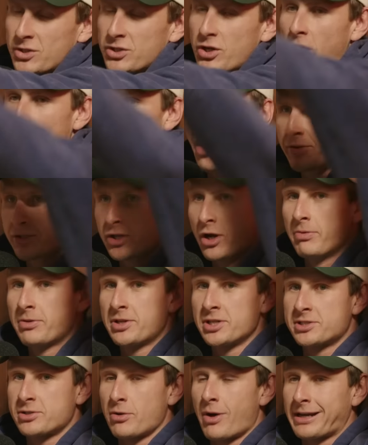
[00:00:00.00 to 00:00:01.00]
So, so
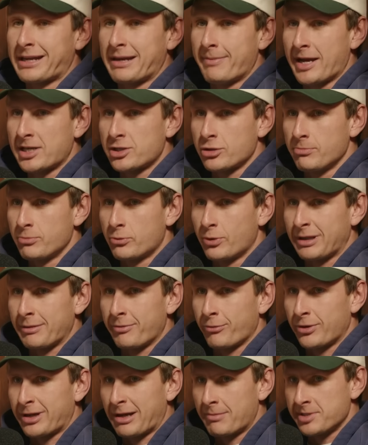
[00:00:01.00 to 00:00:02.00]
just so I can get back to him quickly
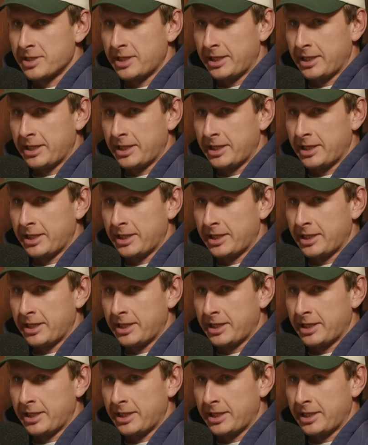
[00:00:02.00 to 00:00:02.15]
before he comes in